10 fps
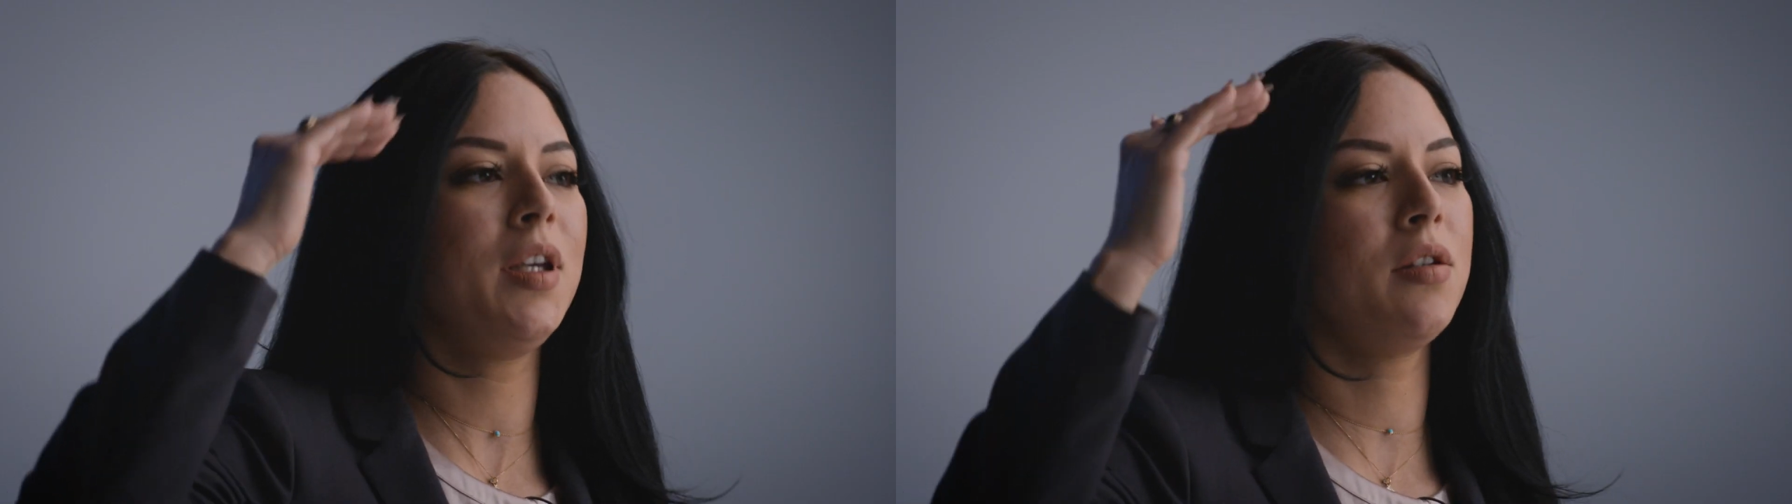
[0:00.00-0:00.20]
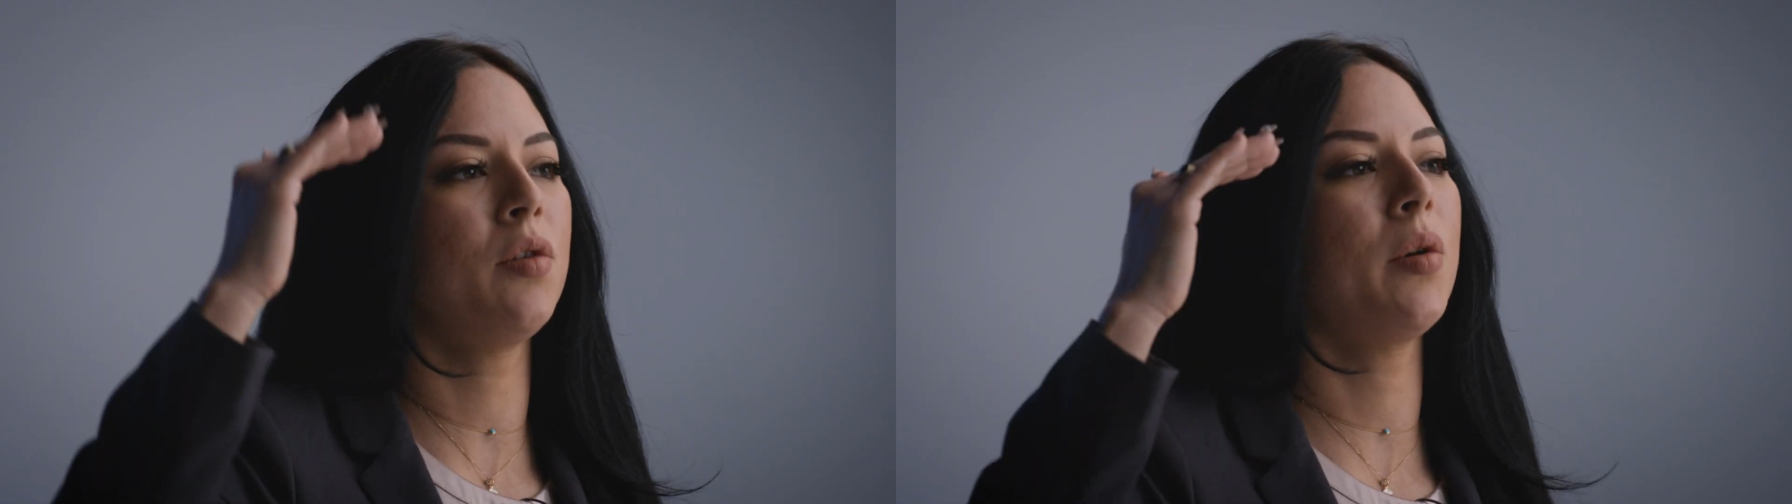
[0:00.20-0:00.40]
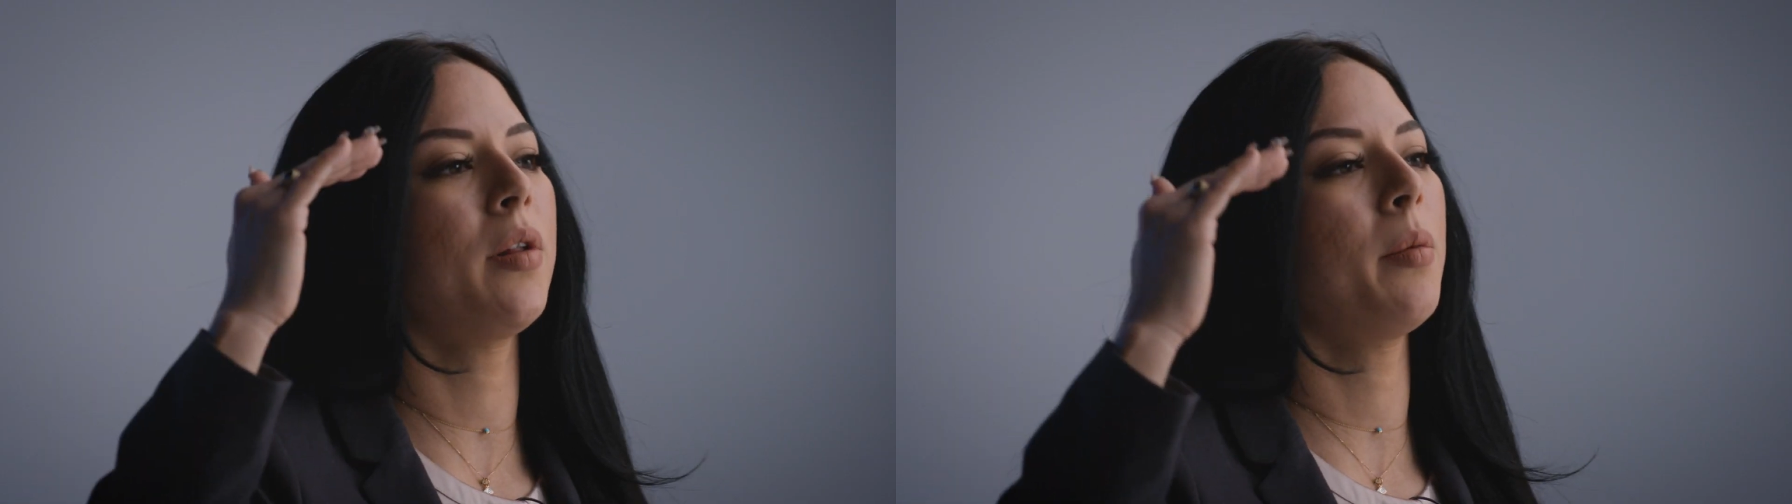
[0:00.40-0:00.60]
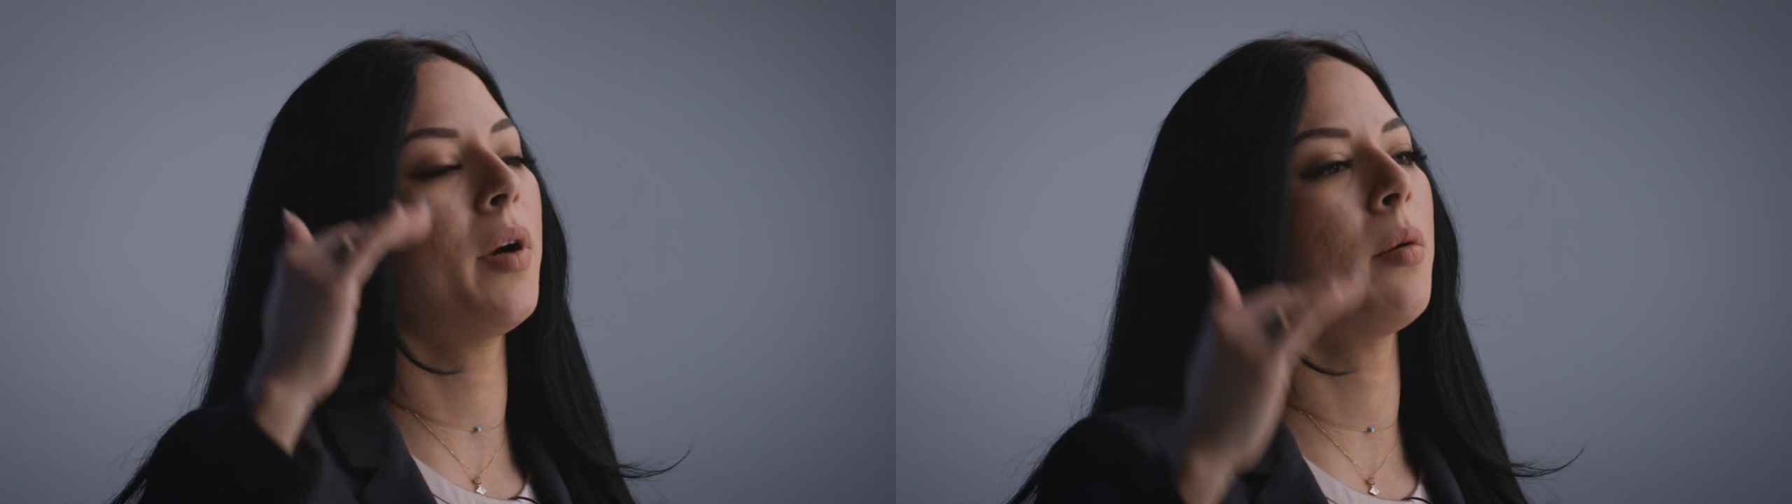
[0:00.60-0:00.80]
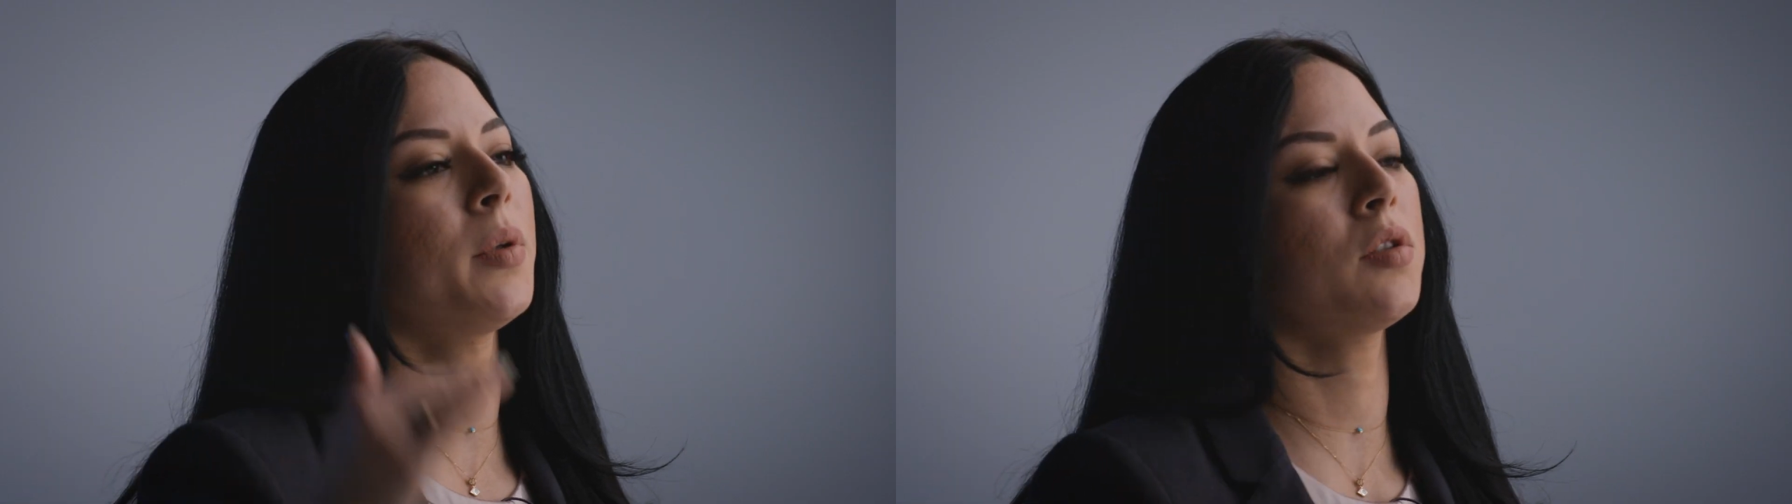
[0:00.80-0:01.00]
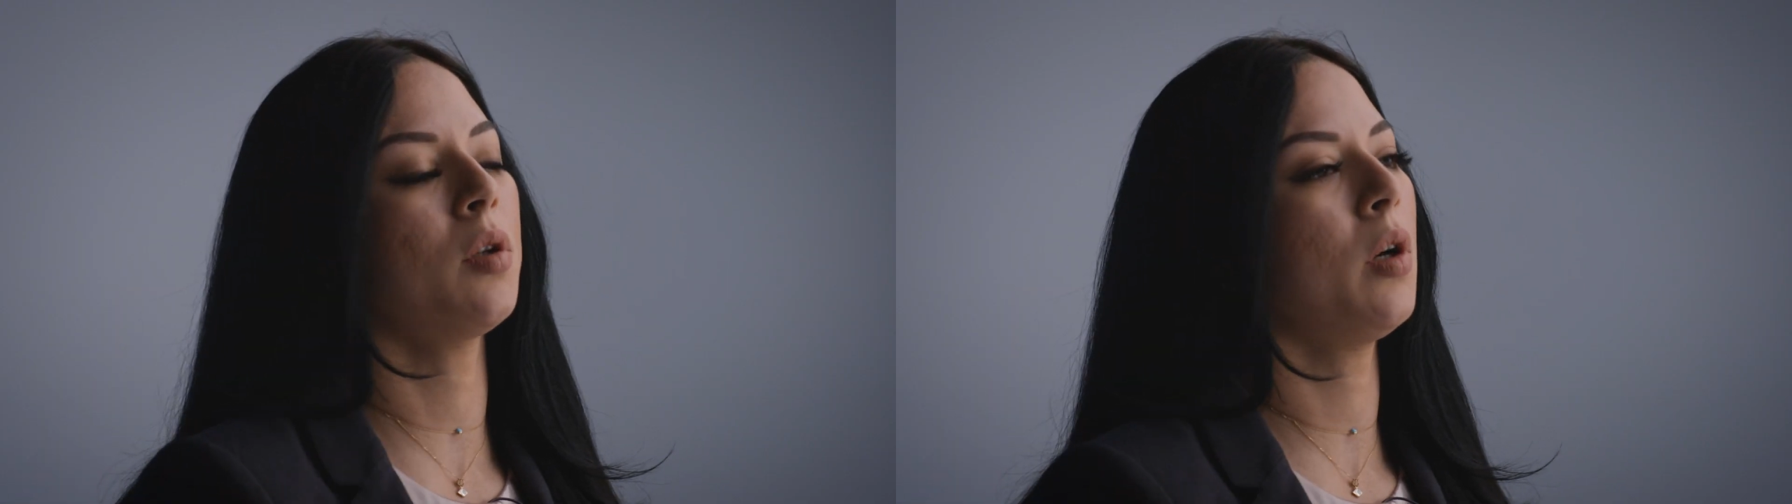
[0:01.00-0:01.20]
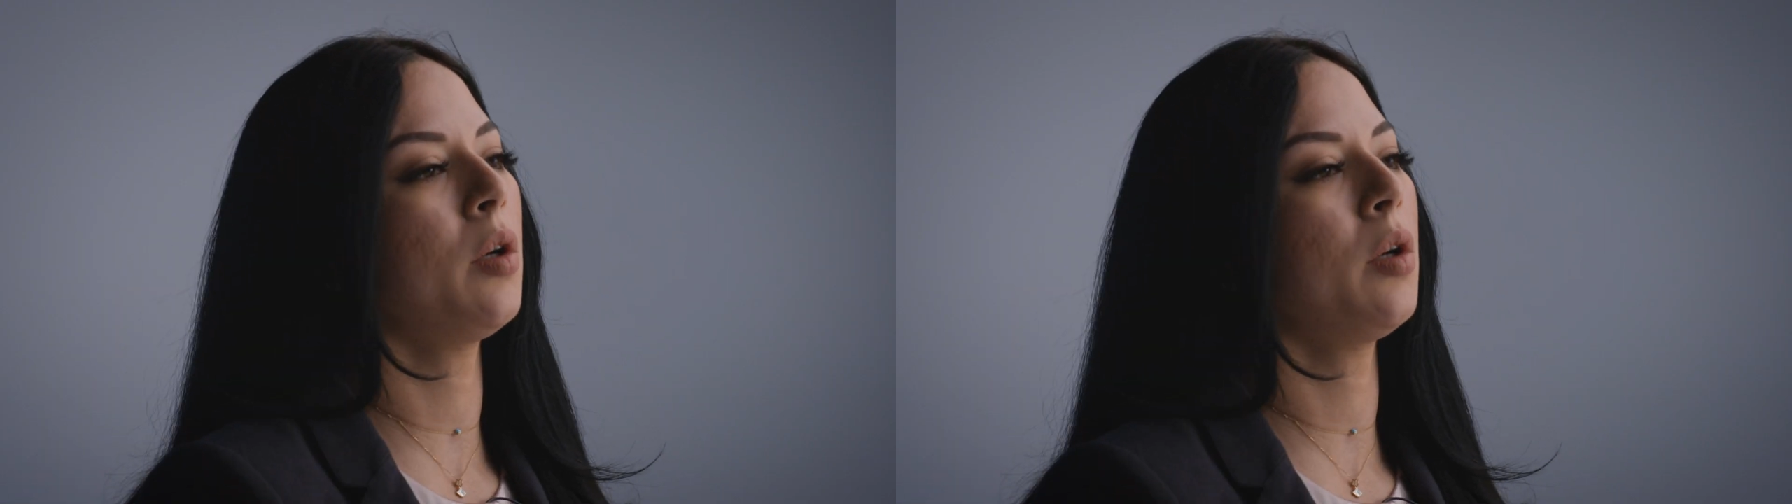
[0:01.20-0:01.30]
engineering department. So